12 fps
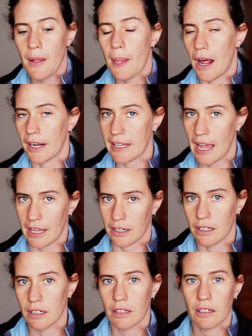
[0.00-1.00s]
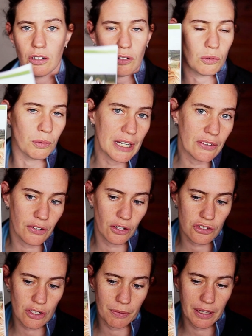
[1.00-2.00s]
Again, research
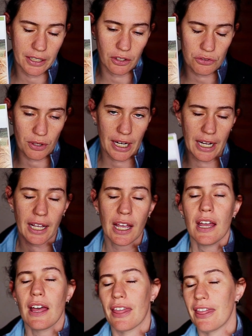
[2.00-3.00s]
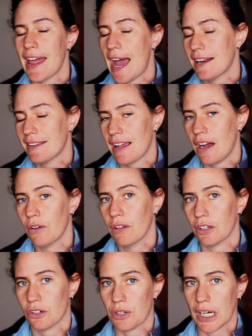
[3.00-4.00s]
some clicker training. That is how
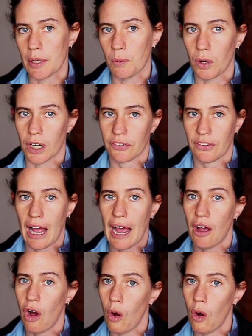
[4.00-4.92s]
clicker training works. They